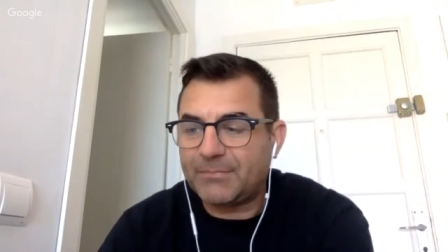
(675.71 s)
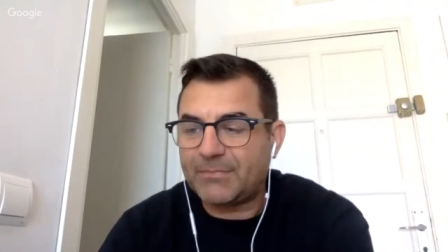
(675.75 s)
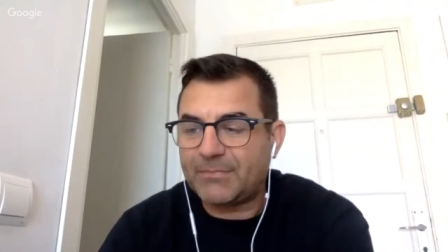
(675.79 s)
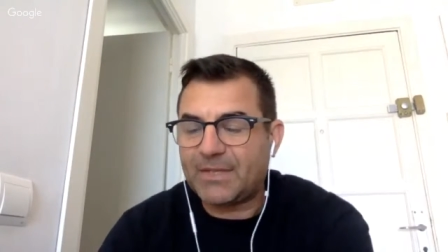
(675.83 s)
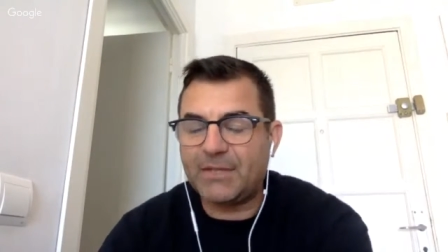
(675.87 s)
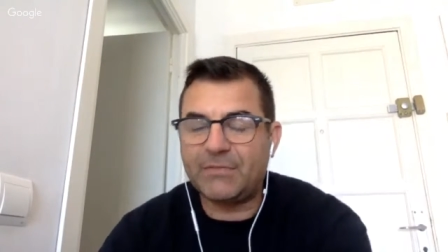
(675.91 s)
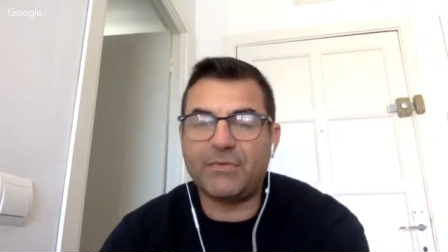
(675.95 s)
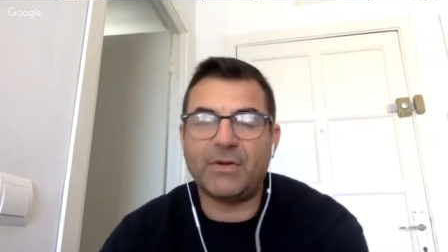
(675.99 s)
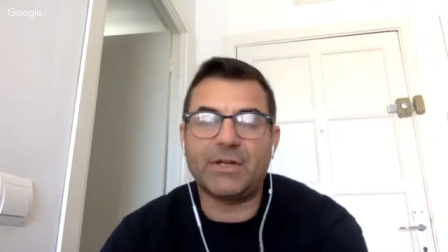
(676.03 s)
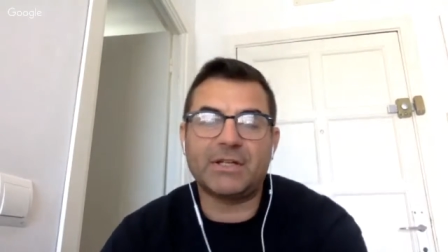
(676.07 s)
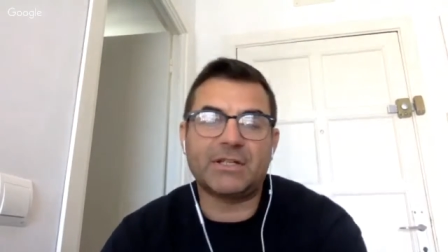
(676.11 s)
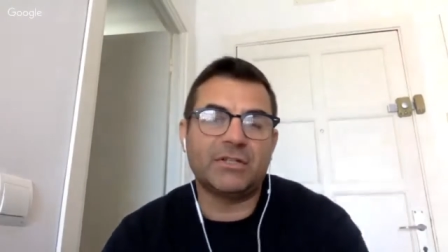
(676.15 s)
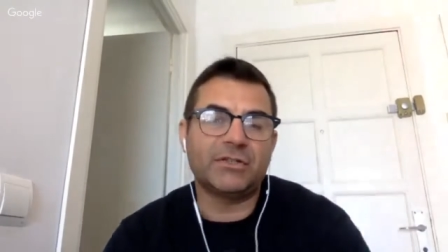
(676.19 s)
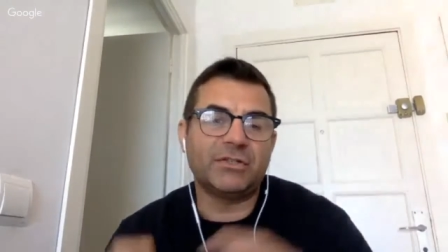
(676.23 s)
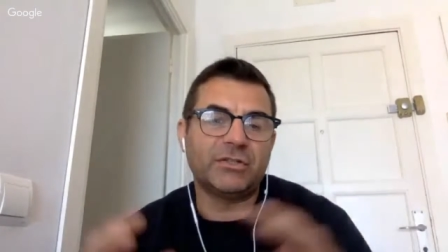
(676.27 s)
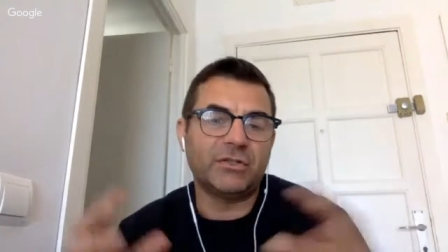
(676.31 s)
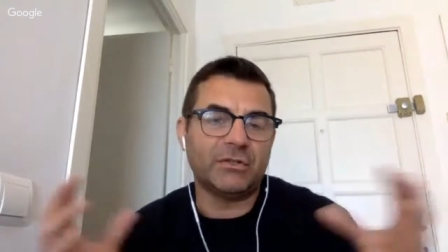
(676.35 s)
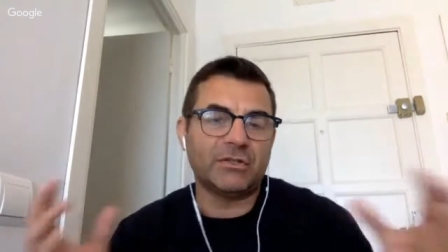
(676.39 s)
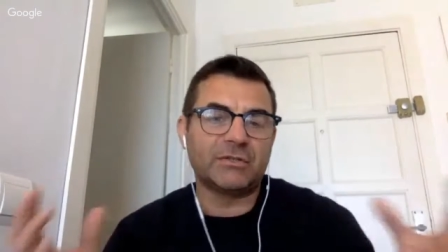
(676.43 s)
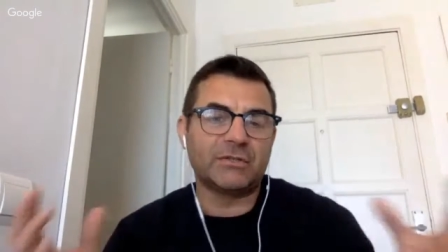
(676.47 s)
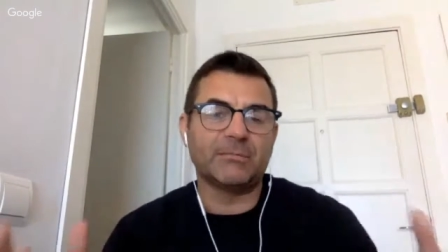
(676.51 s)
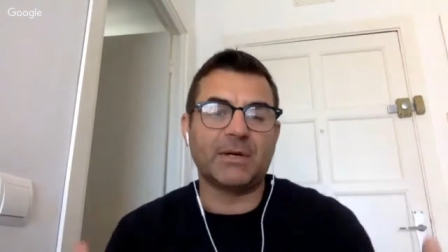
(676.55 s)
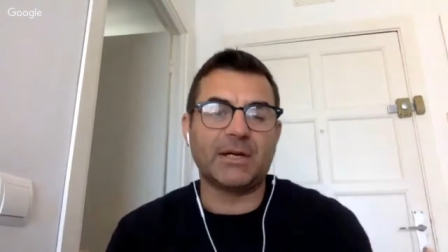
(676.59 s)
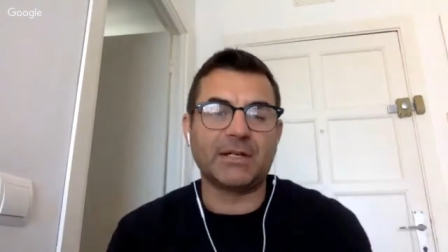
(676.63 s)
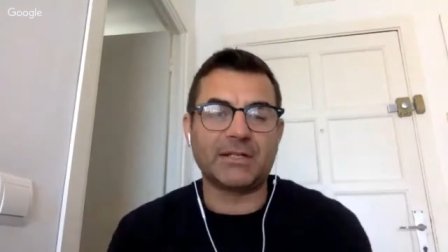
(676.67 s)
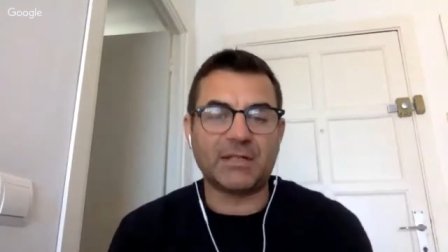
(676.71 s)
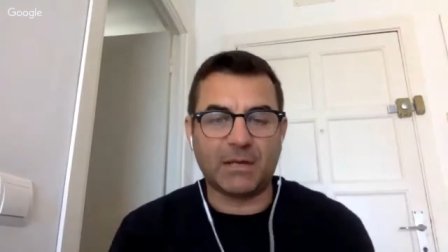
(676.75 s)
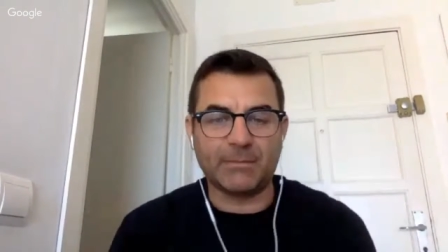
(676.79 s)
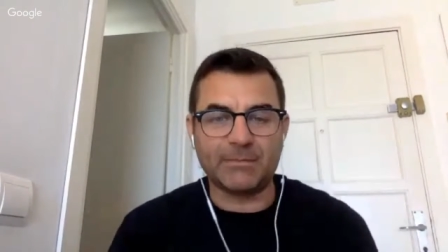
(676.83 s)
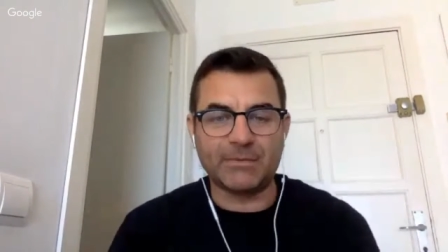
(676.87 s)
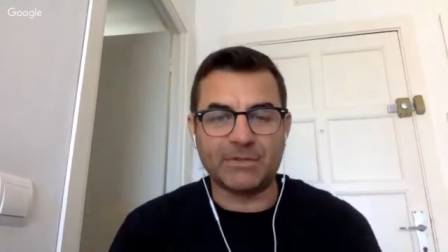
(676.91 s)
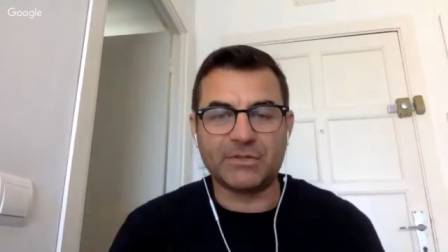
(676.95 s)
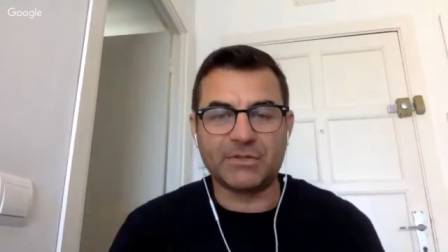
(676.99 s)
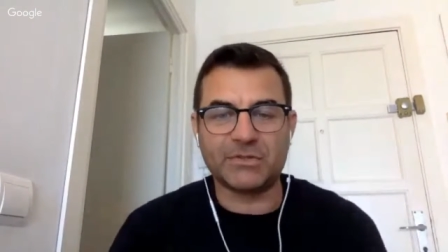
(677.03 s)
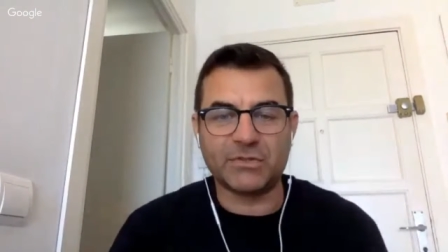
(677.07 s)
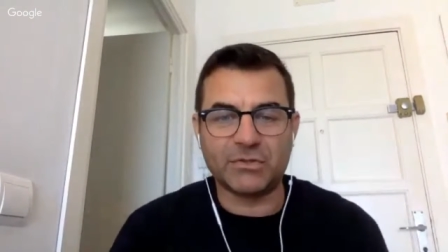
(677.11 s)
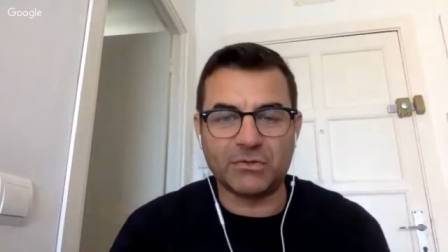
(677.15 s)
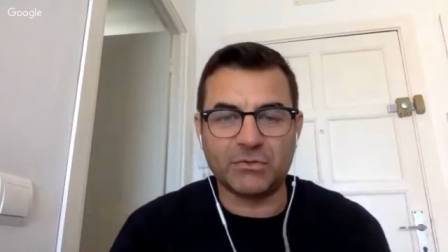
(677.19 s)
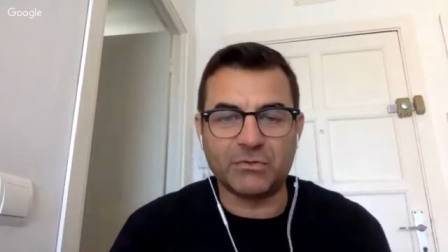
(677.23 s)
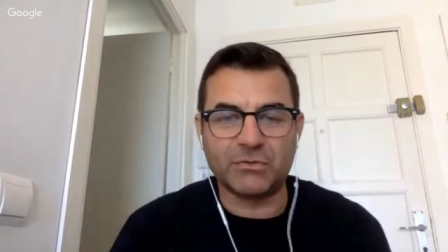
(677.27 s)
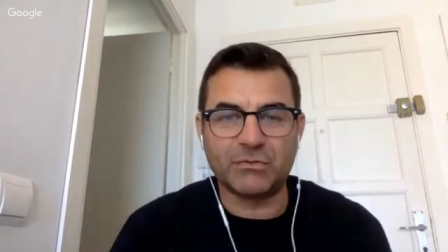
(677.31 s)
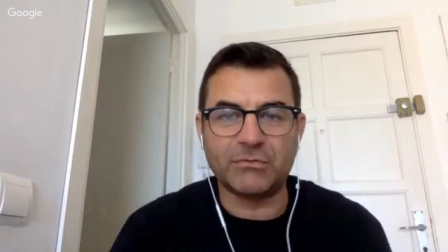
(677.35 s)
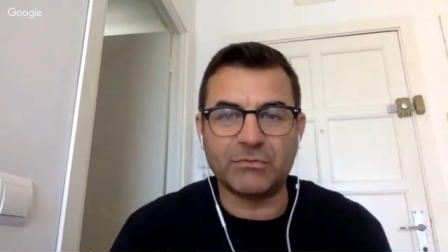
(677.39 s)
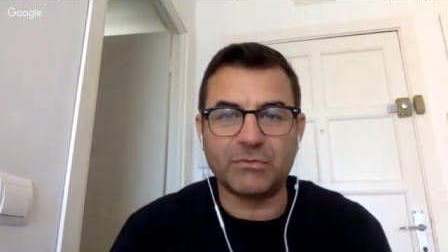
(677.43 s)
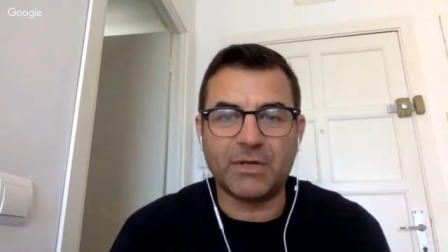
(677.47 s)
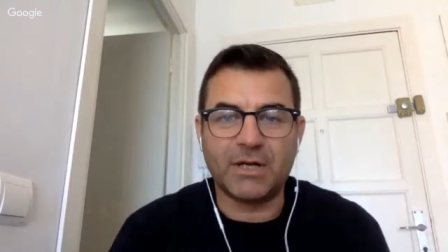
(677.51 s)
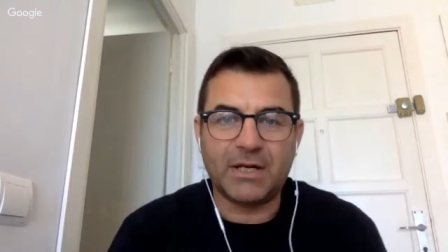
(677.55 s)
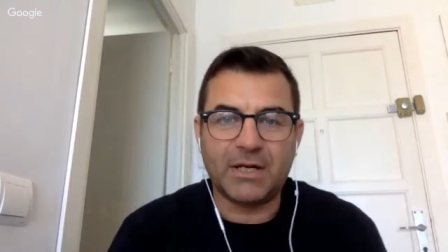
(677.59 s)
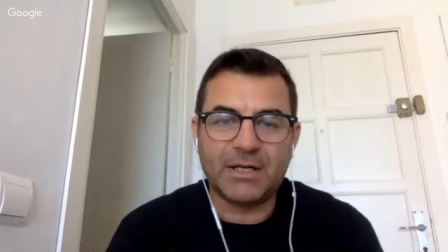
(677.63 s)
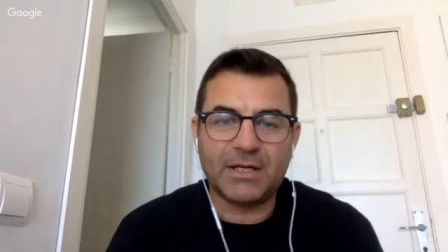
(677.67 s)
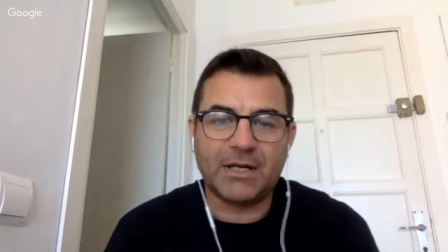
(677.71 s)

if i can use my coming to